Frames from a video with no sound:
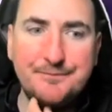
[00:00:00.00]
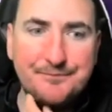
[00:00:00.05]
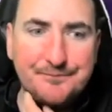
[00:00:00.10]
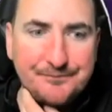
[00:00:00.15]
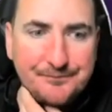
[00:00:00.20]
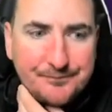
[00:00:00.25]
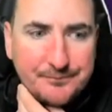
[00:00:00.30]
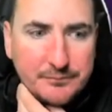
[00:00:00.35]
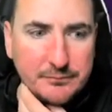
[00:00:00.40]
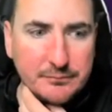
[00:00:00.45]

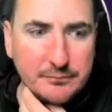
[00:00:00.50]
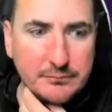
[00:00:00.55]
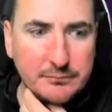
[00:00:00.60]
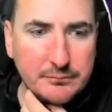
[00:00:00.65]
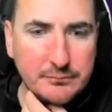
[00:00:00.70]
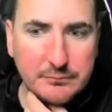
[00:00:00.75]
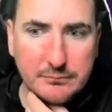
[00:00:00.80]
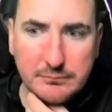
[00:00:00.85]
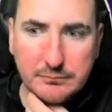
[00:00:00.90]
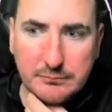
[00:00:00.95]

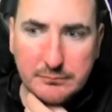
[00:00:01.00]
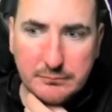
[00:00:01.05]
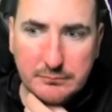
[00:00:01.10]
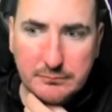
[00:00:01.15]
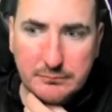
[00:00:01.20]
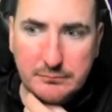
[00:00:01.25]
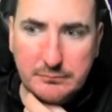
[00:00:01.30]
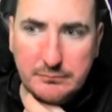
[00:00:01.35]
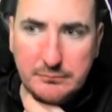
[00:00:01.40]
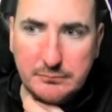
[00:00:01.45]

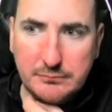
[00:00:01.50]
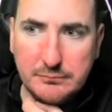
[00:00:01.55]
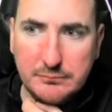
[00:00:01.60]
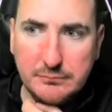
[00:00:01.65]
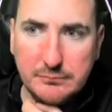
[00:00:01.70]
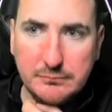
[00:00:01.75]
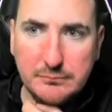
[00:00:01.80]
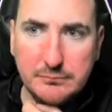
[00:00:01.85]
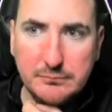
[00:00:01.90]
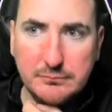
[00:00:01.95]

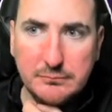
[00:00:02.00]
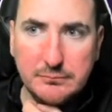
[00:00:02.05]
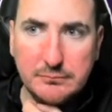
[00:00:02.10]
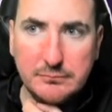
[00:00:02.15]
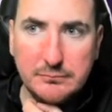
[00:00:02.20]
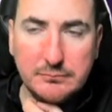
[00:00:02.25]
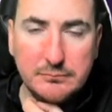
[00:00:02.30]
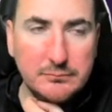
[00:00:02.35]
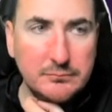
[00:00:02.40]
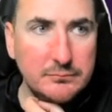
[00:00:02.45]

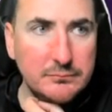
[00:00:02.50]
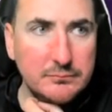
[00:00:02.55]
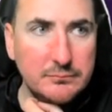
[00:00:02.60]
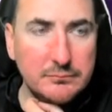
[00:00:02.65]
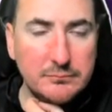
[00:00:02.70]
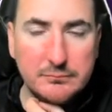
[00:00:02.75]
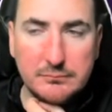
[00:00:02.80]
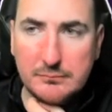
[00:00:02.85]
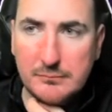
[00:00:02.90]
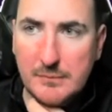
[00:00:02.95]
Nobody speaks.